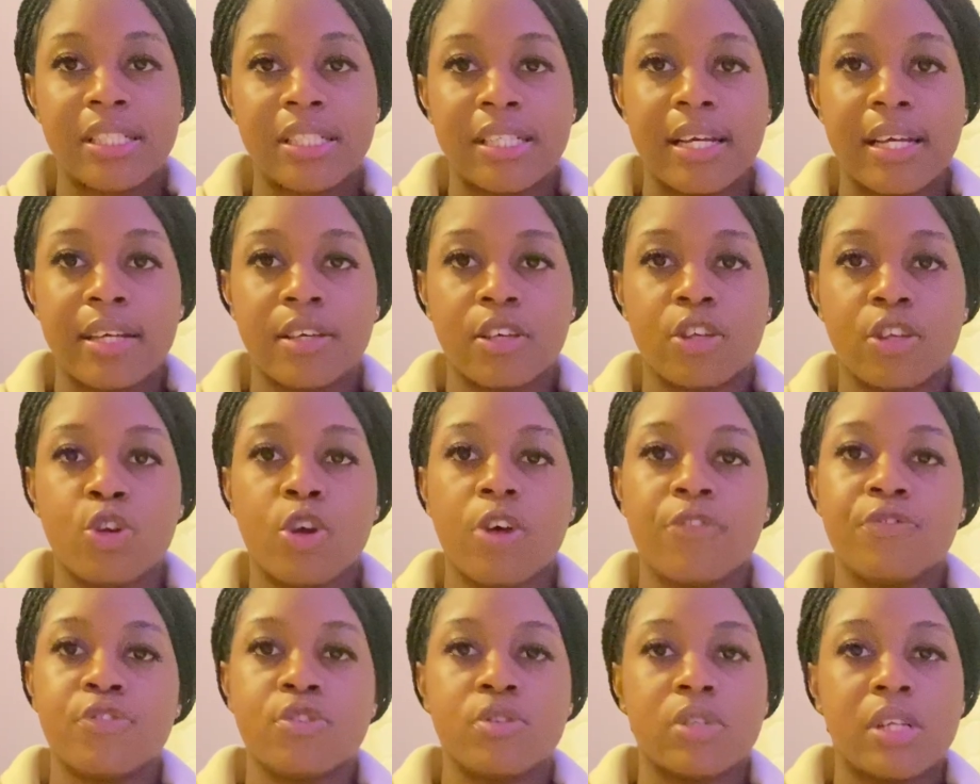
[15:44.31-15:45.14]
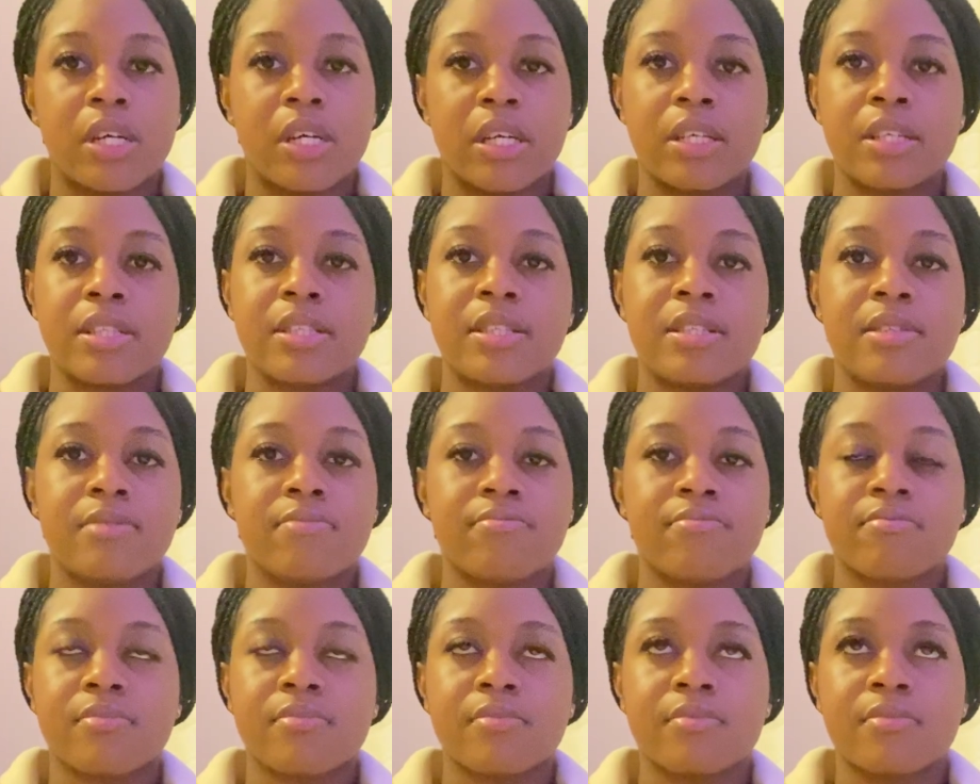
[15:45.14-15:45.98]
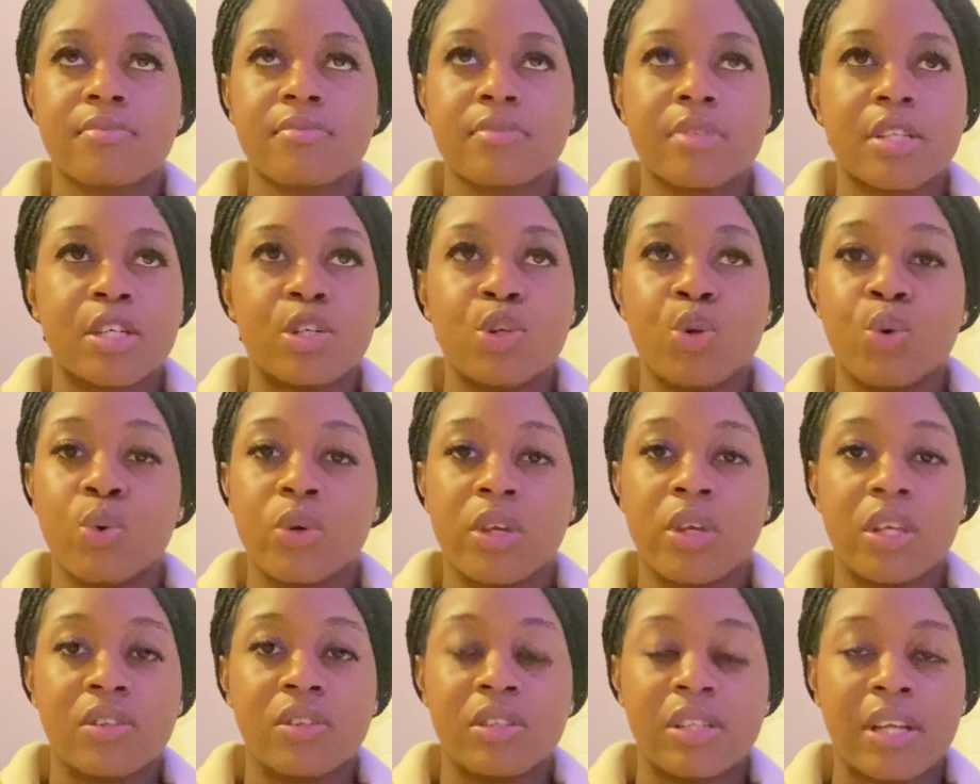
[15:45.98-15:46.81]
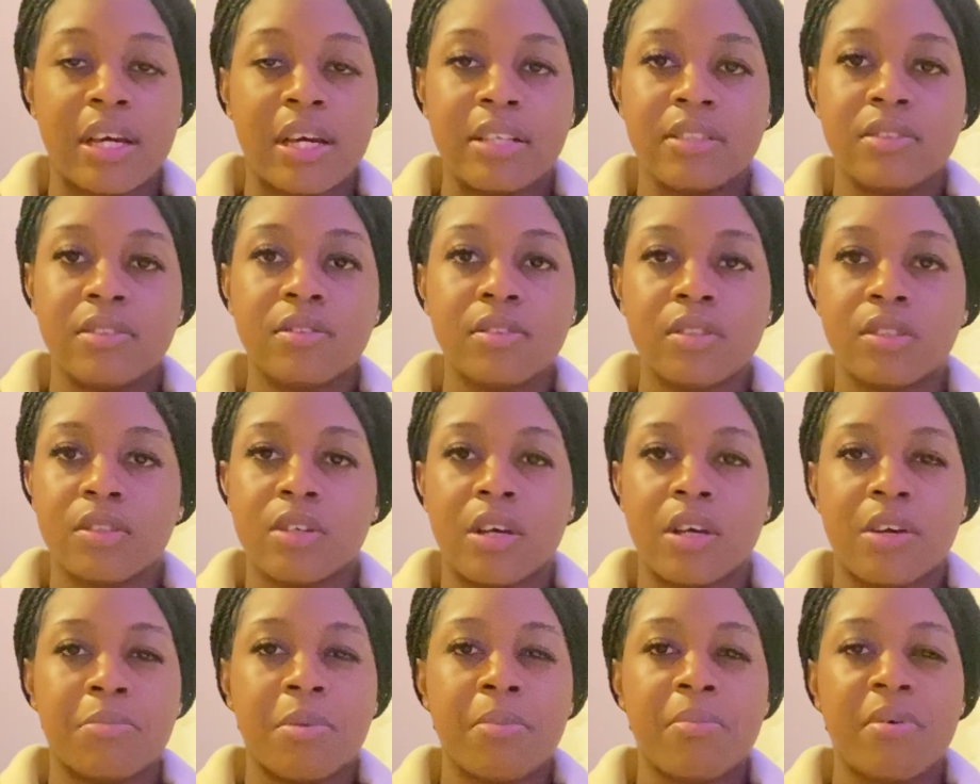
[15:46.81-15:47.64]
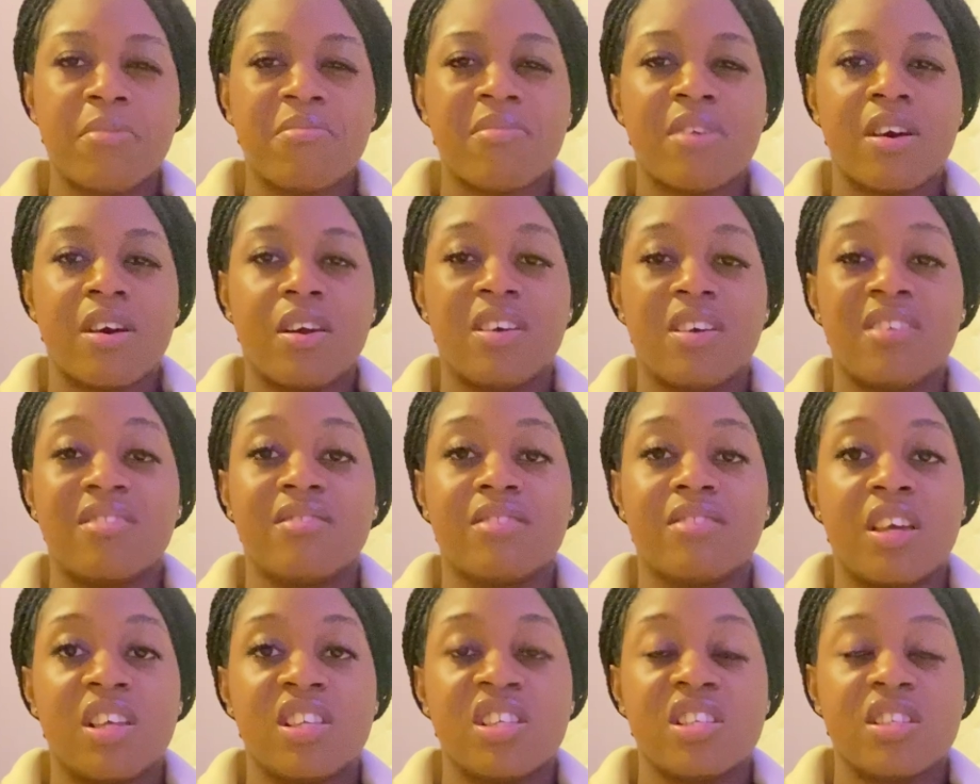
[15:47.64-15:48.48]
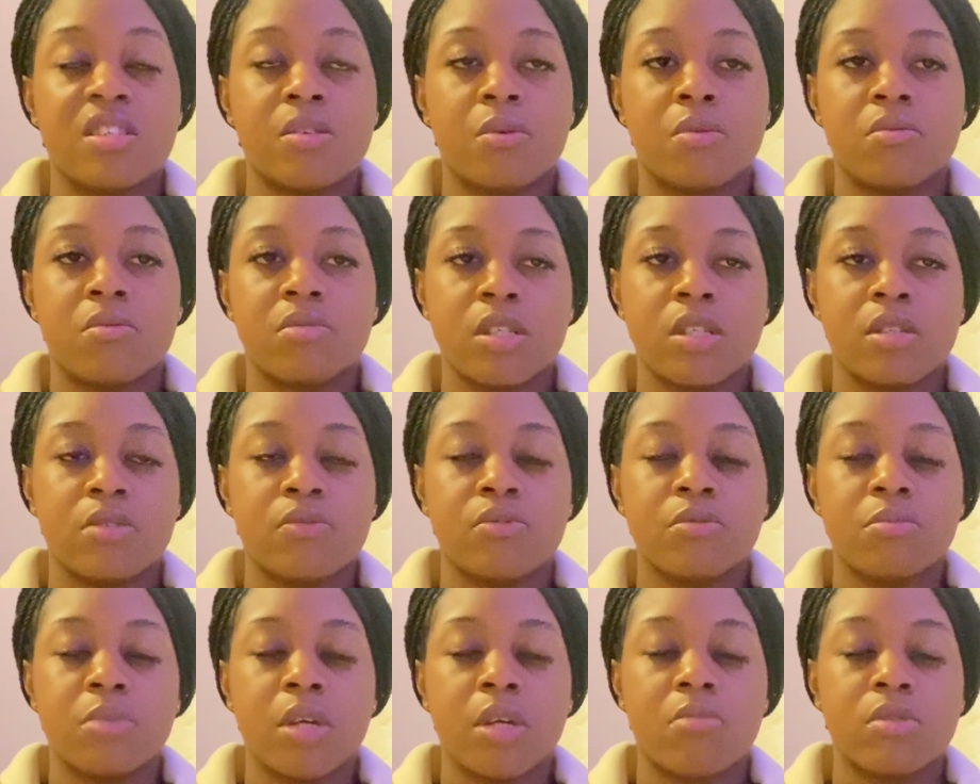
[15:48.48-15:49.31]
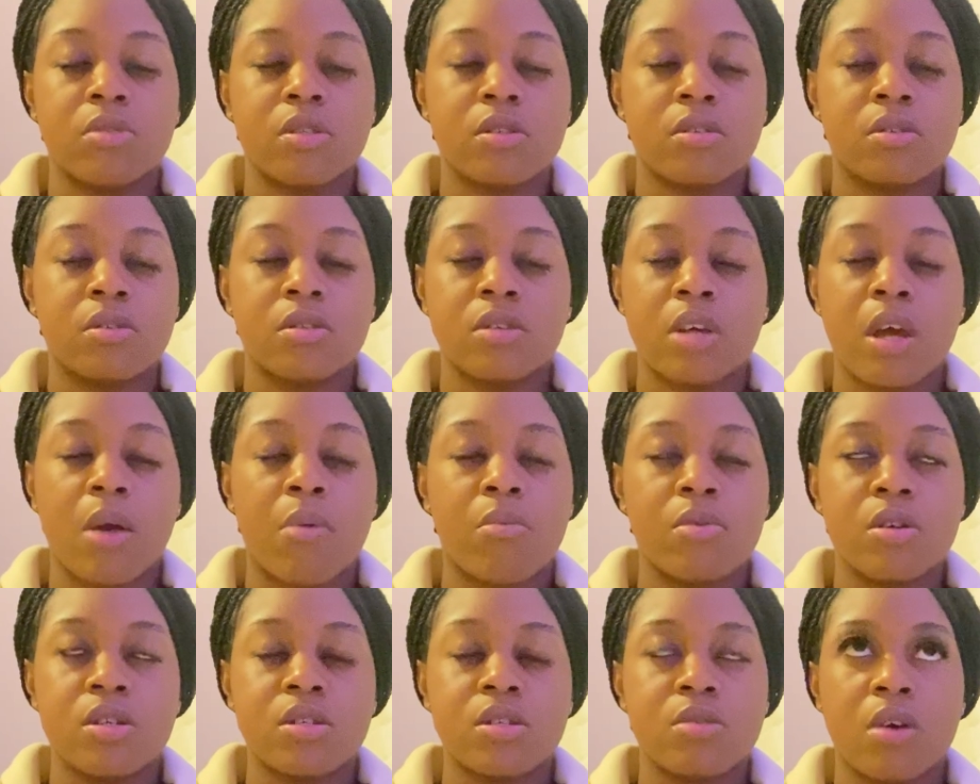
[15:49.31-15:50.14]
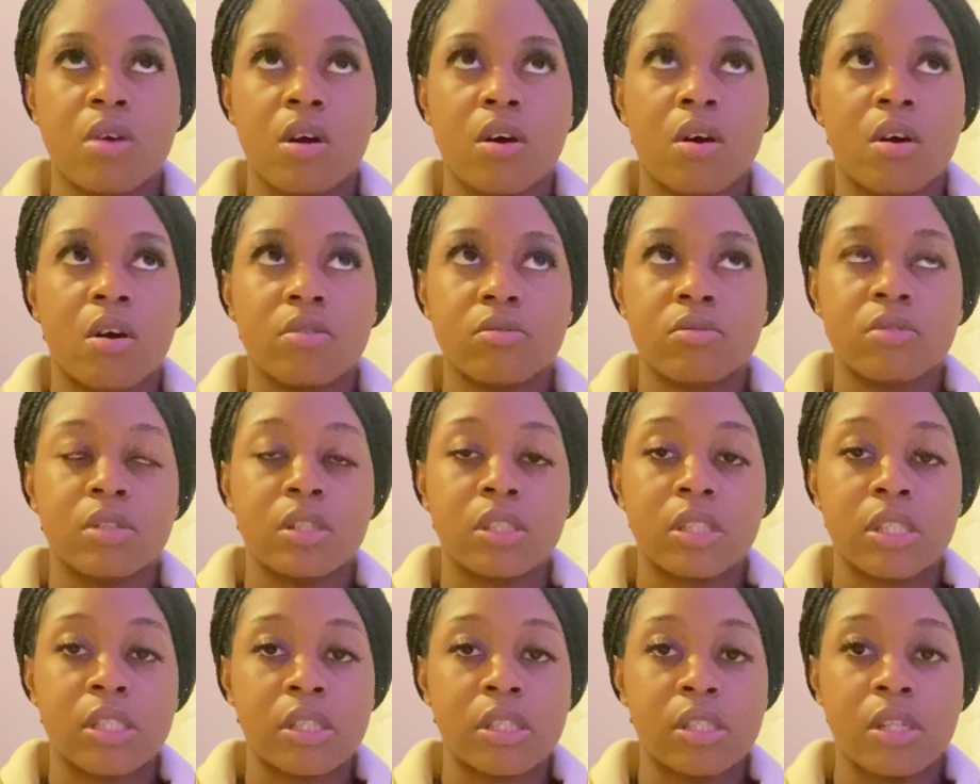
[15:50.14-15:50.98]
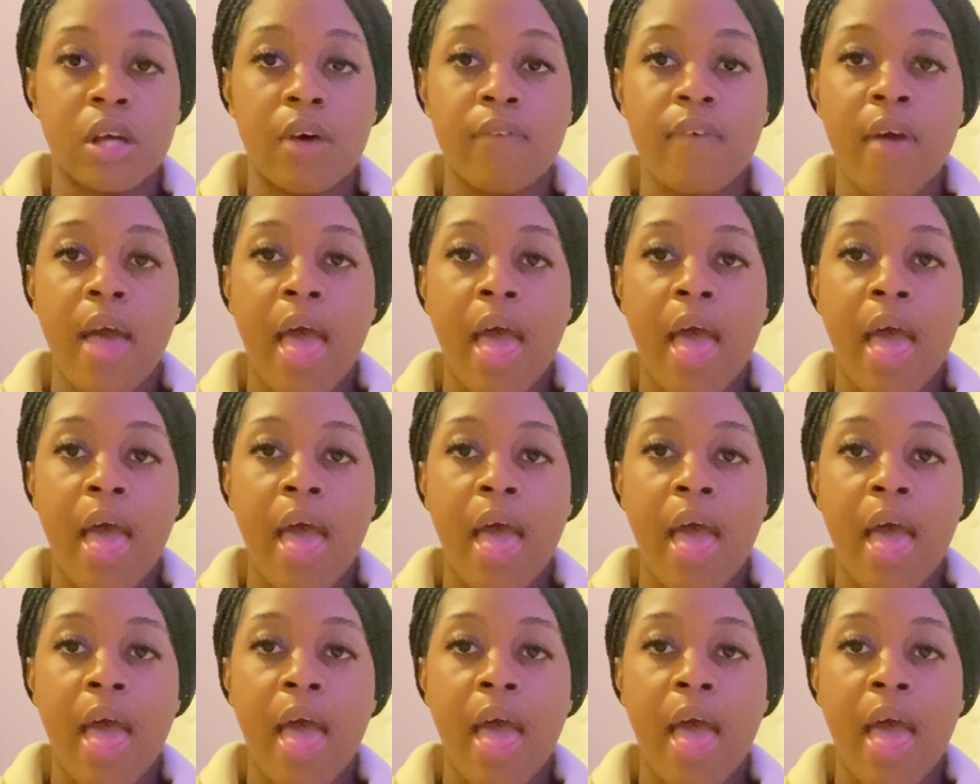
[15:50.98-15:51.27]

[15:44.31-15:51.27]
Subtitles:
Like you have to like log in online. So I remember my agent did it for me. I went to her office and stuff,